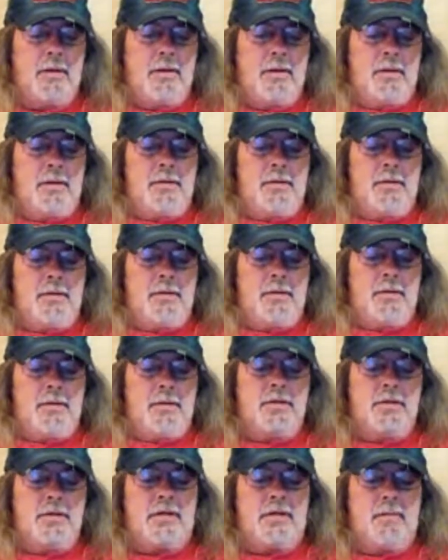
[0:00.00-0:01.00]
See if I can
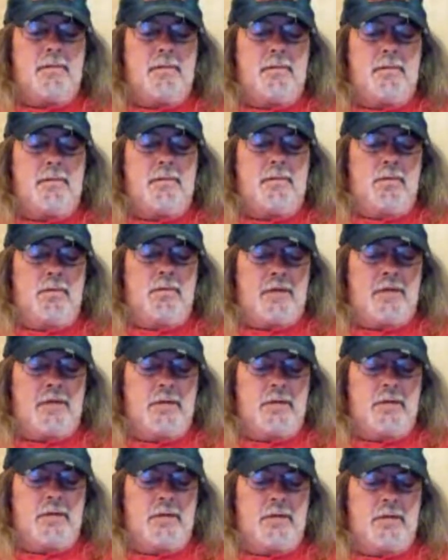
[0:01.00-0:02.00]
get my old phone to
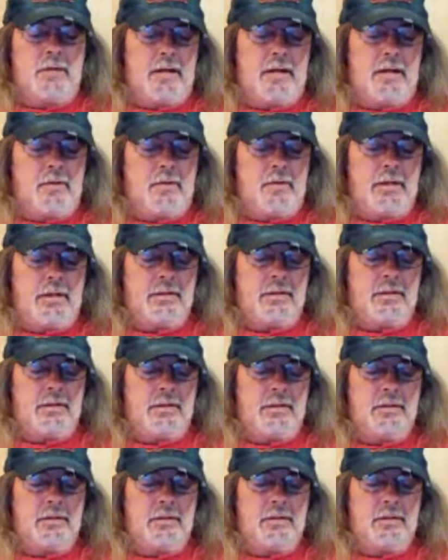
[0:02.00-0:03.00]
load.
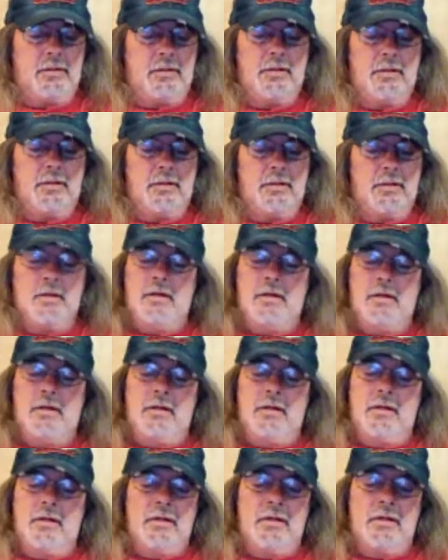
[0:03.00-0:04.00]
It's a
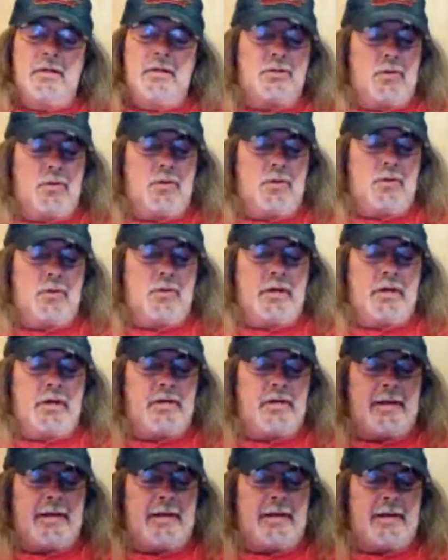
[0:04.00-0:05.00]
chore every day.